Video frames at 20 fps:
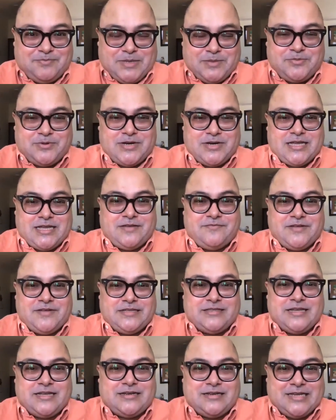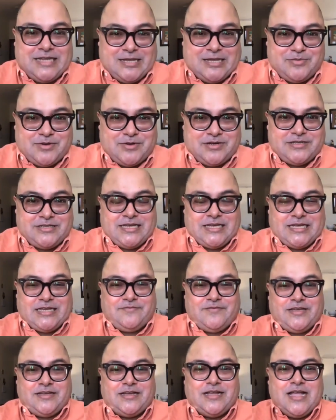people are giving their labor they're
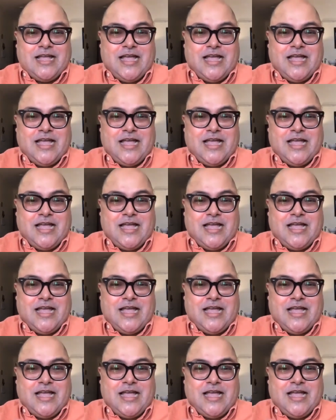giving